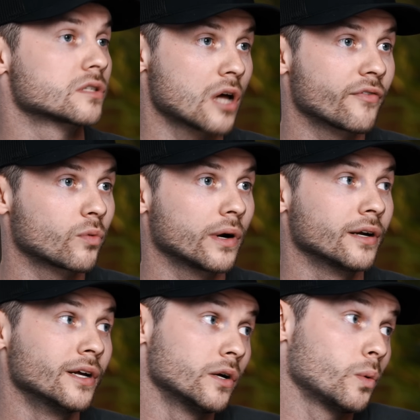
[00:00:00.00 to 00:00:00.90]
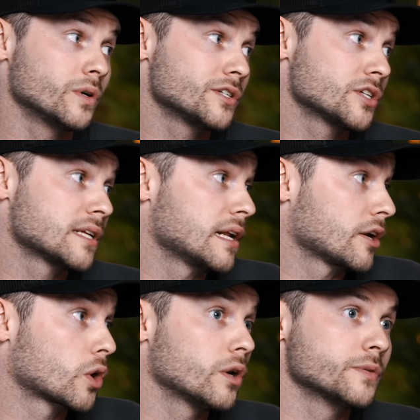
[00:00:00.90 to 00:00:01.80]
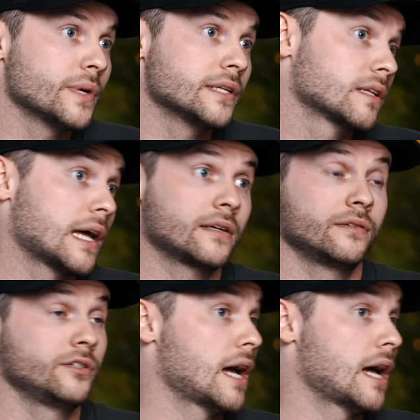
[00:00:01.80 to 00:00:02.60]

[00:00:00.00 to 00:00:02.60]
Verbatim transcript: software, which is just an encouragement to like.